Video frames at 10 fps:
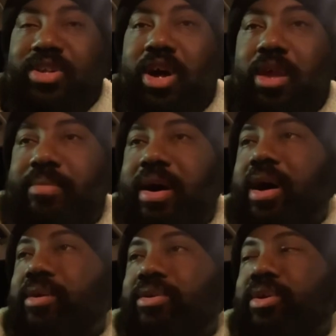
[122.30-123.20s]
all
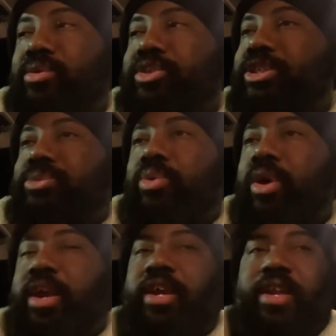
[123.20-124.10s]
about, you know, just
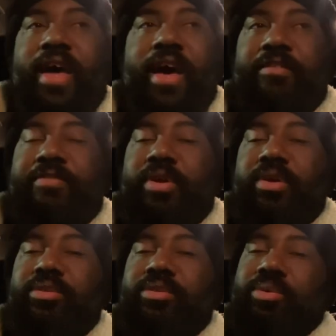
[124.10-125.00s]
working to have fun
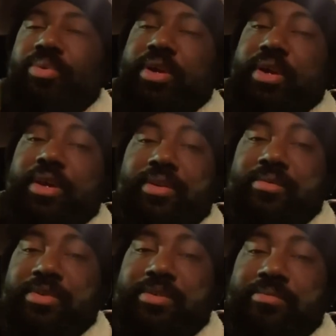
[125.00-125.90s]
on the
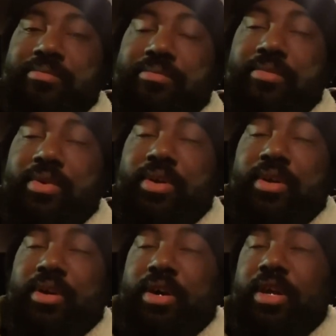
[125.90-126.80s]
weekends.
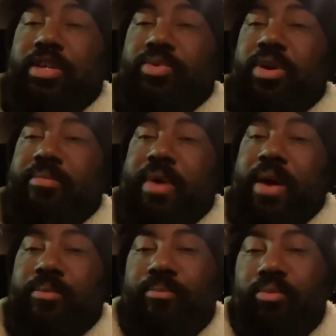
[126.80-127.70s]
And it's one of
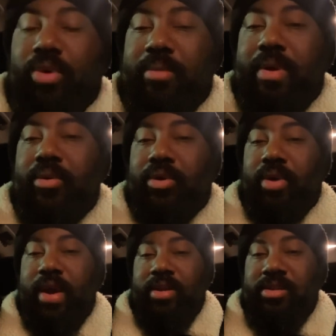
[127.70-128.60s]
my
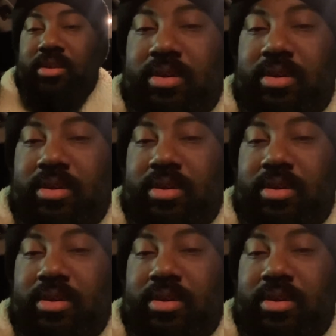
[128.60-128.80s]
regrets,